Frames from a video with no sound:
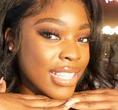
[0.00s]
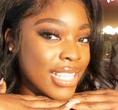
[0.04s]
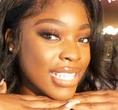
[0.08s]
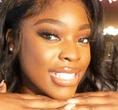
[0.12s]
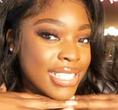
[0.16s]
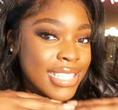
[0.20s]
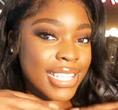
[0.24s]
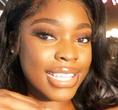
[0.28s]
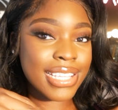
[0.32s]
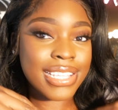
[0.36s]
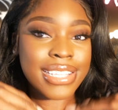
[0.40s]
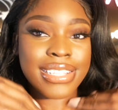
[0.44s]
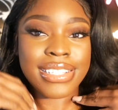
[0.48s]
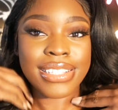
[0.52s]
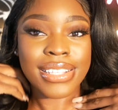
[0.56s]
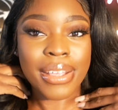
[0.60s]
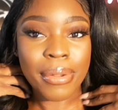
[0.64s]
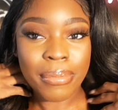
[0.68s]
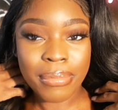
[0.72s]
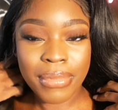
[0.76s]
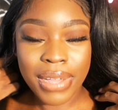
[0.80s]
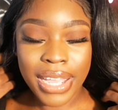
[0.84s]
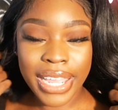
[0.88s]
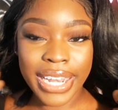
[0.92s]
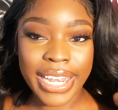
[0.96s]
This is
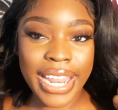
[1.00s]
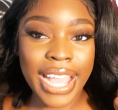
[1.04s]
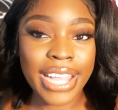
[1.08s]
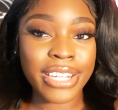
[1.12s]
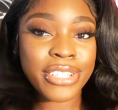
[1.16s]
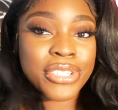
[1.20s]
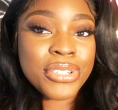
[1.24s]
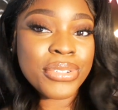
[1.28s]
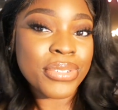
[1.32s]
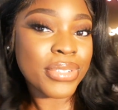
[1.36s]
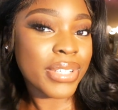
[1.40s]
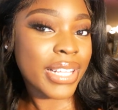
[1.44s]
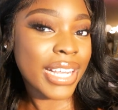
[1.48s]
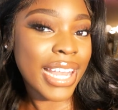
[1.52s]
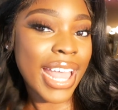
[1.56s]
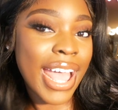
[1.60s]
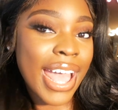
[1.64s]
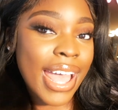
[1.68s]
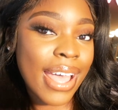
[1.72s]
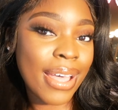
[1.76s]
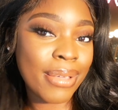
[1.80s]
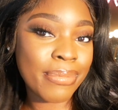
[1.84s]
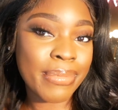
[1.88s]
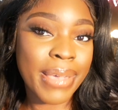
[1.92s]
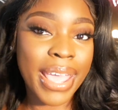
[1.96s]
my natural
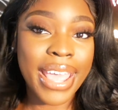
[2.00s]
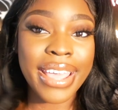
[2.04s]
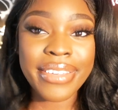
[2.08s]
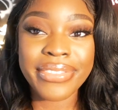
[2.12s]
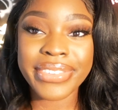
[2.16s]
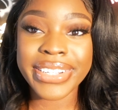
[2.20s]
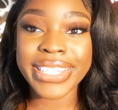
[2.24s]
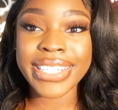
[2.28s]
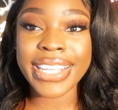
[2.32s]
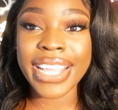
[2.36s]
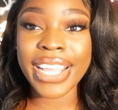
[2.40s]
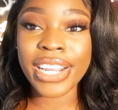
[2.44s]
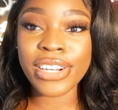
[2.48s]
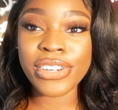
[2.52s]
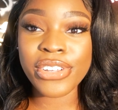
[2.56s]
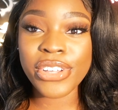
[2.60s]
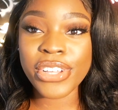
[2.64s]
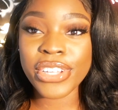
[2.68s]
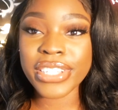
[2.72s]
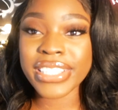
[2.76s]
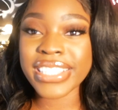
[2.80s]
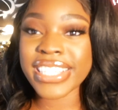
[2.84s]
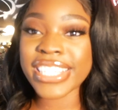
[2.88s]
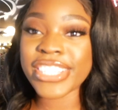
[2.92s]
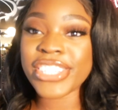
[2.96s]
glam everyday
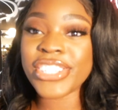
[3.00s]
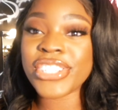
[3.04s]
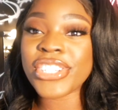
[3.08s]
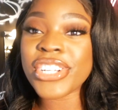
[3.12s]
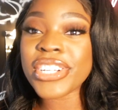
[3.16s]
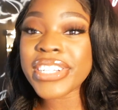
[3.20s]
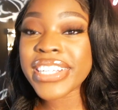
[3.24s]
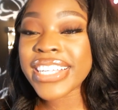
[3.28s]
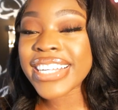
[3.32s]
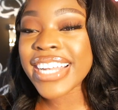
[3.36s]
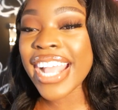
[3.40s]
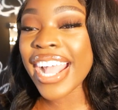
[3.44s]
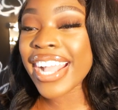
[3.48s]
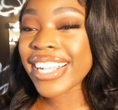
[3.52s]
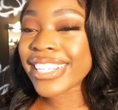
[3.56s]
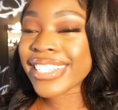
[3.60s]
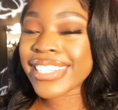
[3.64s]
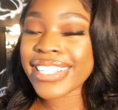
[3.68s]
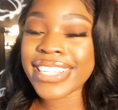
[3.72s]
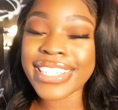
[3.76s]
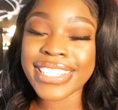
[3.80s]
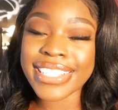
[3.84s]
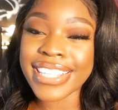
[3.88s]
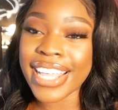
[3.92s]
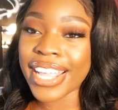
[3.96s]
look. This shouldn't
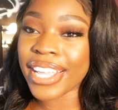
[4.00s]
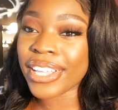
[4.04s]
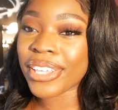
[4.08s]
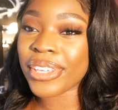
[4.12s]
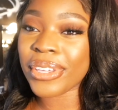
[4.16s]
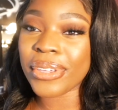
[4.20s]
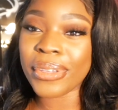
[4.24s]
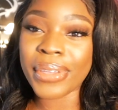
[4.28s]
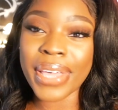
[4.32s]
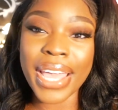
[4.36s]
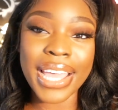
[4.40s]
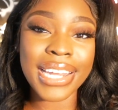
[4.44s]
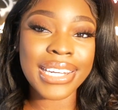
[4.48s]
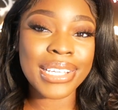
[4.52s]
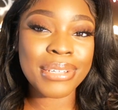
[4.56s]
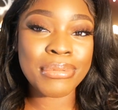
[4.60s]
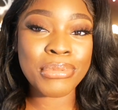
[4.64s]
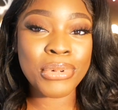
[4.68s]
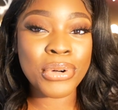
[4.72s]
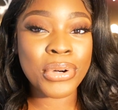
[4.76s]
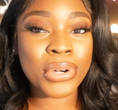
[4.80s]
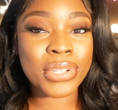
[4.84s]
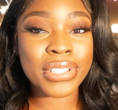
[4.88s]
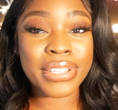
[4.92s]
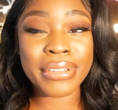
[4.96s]
actually take you any
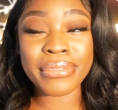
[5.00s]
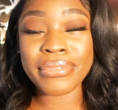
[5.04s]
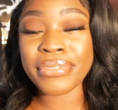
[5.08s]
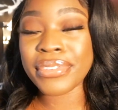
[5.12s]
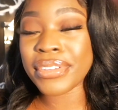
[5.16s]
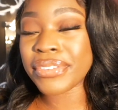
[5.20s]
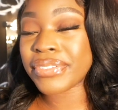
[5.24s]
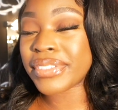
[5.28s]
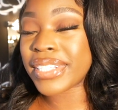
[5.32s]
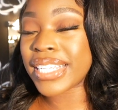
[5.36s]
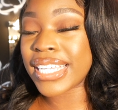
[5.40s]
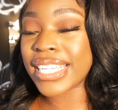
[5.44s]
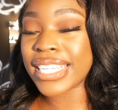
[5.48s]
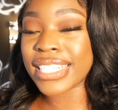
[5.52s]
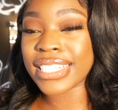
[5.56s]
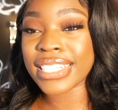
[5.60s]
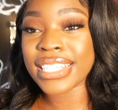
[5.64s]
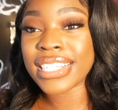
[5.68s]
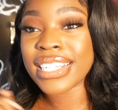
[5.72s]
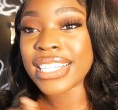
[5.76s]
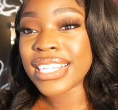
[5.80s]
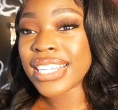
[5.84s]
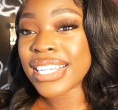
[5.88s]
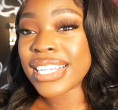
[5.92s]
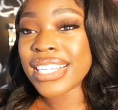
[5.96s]
more than
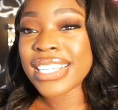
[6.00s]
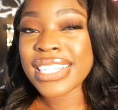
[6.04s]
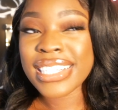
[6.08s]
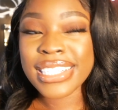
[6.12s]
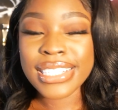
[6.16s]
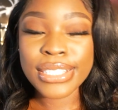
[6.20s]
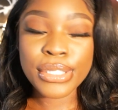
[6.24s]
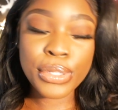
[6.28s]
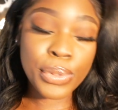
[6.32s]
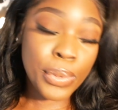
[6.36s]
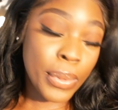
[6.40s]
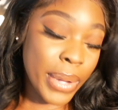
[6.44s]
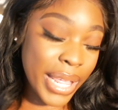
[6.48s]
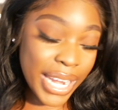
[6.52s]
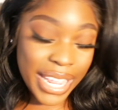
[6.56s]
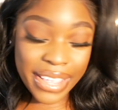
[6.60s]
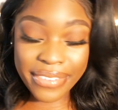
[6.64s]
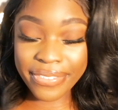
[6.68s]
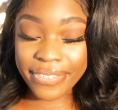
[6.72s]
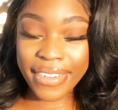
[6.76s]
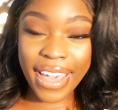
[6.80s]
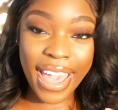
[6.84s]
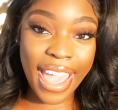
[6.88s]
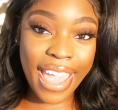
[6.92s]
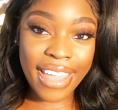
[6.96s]

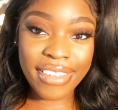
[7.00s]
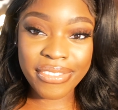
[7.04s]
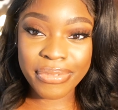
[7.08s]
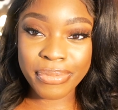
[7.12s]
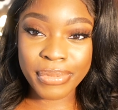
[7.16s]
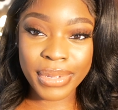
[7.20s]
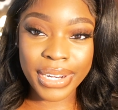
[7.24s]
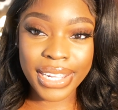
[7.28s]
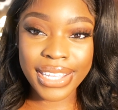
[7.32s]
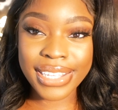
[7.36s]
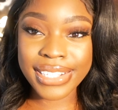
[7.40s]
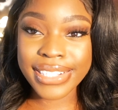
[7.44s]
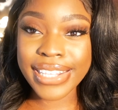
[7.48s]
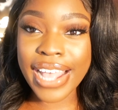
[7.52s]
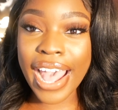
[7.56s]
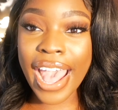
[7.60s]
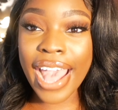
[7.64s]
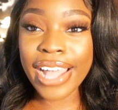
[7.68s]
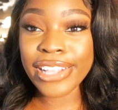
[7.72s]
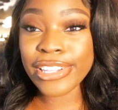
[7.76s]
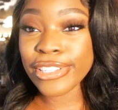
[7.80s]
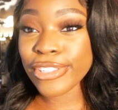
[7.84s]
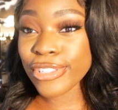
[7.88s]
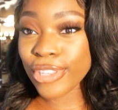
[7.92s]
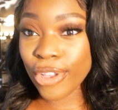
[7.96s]
15-25 minutes
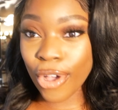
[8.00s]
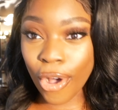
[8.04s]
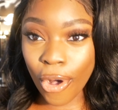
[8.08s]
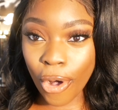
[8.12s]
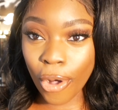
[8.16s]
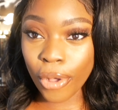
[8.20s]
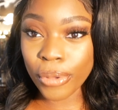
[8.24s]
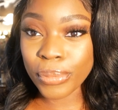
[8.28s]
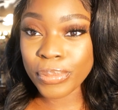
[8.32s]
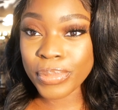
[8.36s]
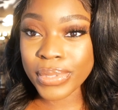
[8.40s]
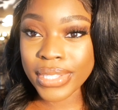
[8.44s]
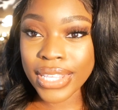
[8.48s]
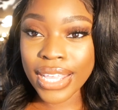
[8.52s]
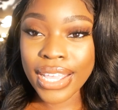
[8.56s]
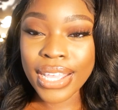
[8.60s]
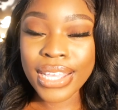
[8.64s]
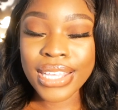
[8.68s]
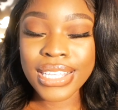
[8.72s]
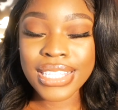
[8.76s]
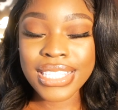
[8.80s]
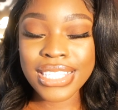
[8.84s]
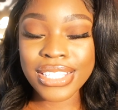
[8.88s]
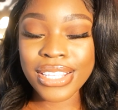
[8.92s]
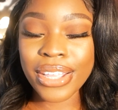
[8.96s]
tops.
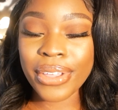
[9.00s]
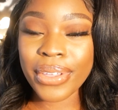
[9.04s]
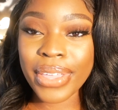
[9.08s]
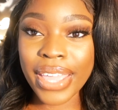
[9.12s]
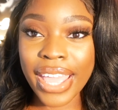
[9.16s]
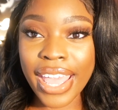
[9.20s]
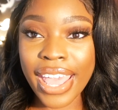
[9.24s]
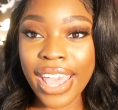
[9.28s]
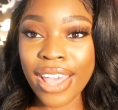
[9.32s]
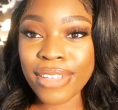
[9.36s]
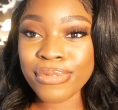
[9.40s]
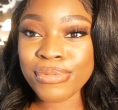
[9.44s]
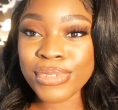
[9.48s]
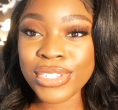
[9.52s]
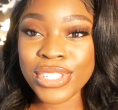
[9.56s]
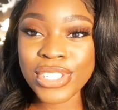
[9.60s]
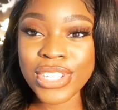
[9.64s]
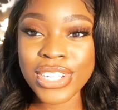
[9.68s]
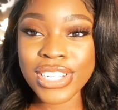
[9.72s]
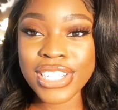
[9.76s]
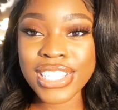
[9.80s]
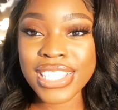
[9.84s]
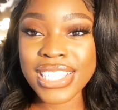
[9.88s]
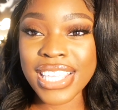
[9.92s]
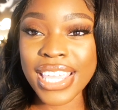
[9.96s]
So yeah, I'm just
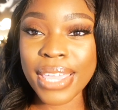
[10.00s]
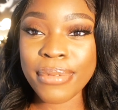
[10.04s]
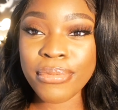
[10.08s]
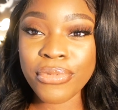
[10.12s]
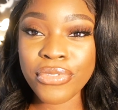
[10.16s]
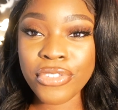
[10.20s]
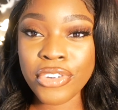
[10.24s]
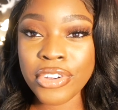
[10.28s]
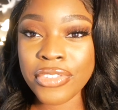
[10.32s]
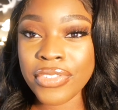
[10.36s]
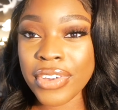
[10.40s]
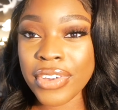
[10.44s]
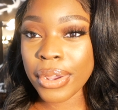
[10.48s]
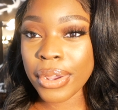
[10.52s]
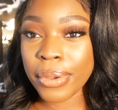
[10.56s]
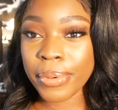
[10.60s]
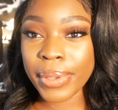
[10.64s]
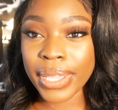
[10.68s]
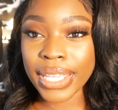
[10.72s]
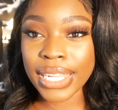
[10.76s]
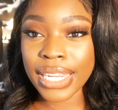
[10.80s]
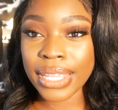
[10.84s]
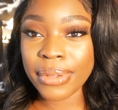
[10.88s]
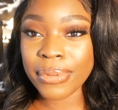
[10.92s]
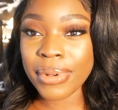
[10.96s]
gonna skim through
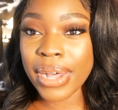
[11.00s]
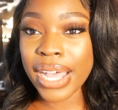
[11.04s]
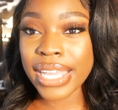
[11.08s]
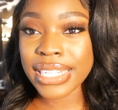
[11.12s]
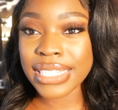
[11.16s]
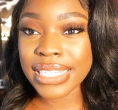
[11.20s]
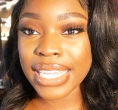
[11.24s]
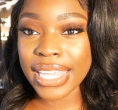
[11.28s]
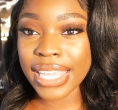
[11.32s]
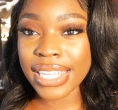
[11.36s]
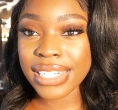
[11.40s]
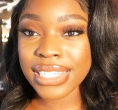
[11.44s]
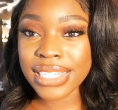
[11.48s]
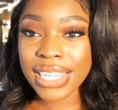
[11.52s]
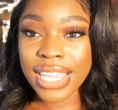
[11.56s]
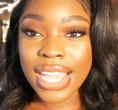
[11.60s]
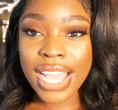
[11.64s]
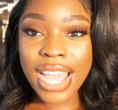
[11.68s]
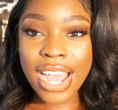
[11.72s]
quickly what I did.